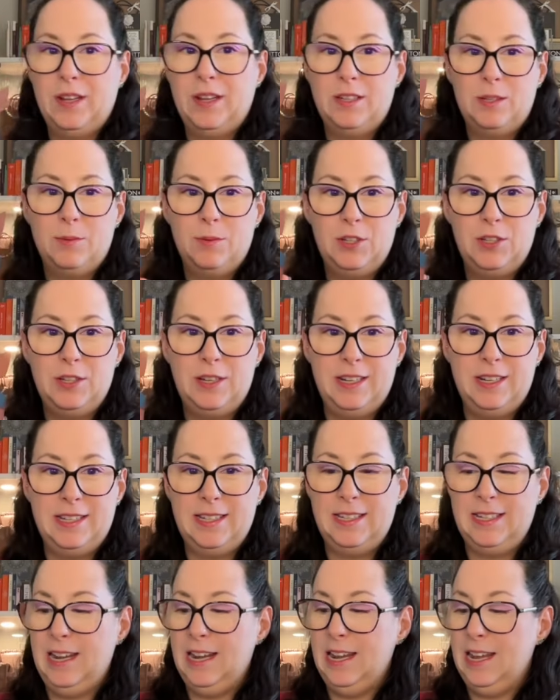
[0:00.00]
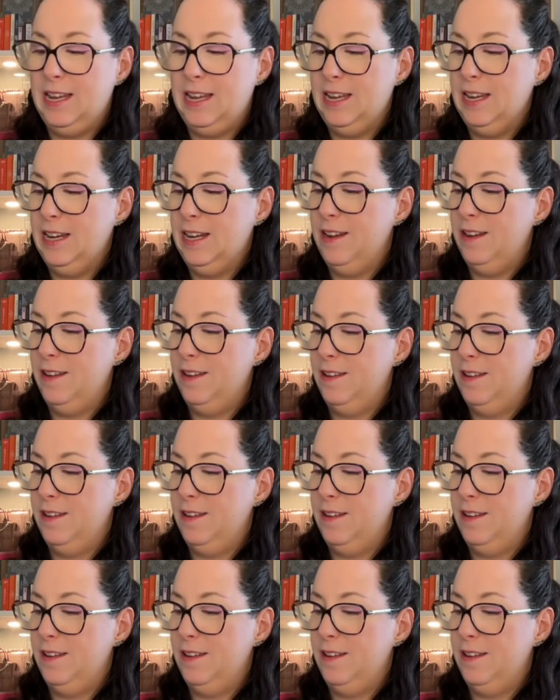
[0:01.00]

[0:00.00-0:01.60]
so we're just gonna slide